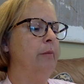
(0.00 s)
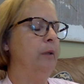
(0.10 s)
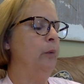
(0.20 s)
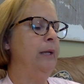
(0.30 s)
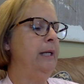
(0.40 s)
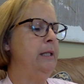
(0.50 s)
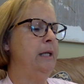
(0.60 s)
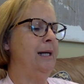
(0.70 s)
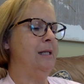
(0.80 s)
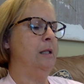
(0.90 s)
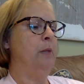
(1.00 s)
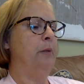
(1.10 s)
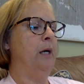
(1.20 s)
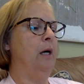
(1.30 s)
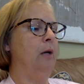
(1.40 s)
But Winnie did not sleep
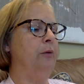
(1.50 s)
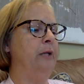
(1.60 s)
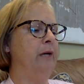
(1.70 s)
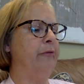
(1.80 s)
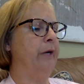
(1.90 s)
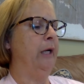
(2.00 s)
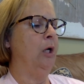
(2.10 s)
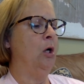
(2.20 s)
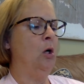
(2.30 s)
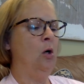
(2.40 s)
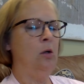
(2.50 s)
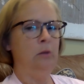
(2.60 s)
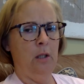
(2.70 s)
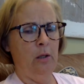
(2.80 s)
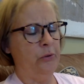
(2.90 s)
at all, not for a
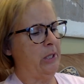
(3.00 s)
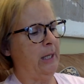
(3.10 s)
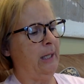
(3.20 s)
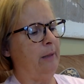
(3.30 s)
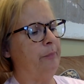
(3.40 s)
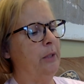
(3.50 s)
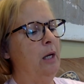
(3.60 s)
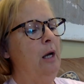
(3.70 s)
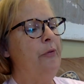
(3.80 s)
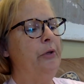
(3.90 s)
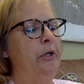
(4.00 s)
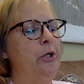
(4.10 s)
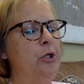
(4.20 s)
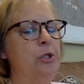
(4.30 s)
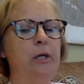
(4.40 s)
long, long time. The
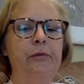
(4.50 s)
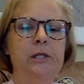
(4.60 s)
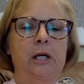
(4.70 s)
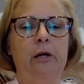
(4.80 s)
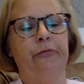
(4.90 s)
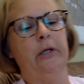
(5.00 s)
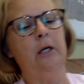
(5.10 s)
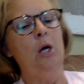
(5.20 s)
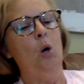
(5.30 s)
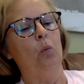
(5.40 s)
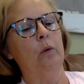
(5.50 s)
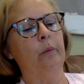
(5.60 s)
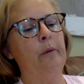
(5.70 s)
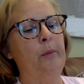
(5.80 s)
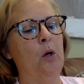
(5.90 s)
cushions of the sofa were
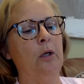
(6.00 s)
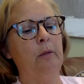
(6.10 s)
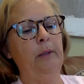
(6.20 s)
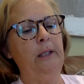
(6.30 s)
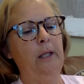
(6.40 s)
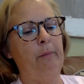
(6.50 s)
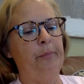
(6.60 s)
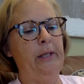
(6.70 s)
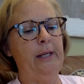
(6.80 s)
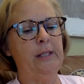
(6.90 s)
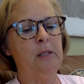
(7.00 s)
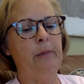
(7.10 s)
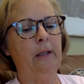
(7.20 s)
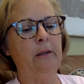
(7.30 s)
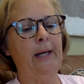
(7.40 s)
remarkably lumpy and
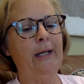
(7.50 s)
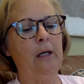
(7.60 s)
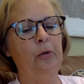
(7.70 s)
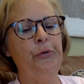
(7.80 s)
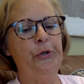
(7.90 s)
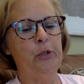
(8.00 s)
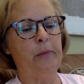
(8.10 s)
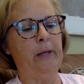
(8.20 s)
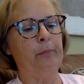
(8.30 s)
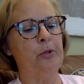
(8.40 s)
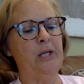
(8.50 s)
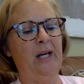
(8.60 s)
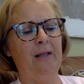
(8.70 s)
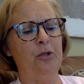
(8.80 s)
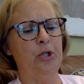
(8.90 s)
smelled like old newspapers,
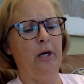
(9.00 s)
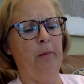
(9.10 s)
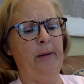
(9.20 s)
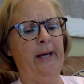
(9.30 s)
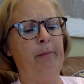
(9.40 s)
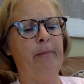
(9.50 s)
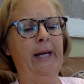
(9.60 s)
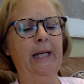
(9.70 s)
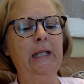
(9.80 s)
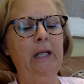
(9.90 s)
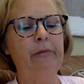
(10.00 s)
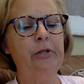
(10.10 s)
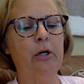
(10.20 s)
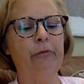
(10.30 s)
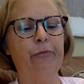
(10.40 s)
and the chair pad Mae had
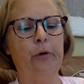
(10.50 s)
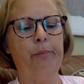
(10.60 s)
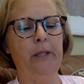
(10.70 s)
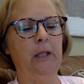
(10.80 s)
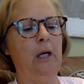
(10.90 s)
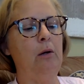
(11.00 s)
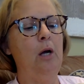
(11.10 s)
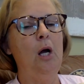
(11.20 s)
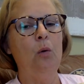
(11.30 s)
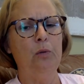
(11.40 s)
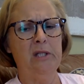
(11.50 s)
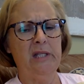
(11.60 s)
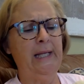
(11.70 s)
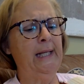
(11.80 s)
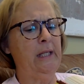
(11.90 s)
given her for a pillow was
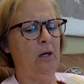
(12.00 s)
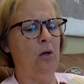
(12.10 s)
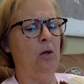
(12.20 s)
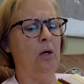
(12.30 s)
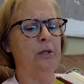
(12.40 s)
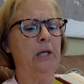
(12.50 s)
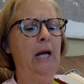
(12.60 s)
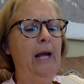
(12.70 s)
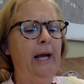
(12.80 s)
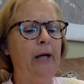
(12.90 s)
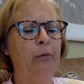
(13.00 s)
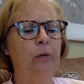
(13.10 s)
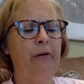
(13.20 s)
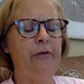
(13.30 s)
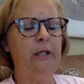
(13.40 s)
thin and hard, and
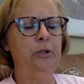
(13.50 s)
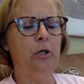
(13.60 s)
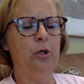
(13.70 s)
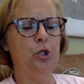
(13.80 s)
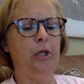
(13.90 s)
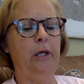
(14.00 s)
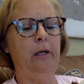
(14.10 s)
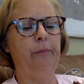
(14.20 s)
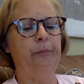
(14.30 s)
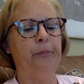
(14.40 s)
rough under her cheek.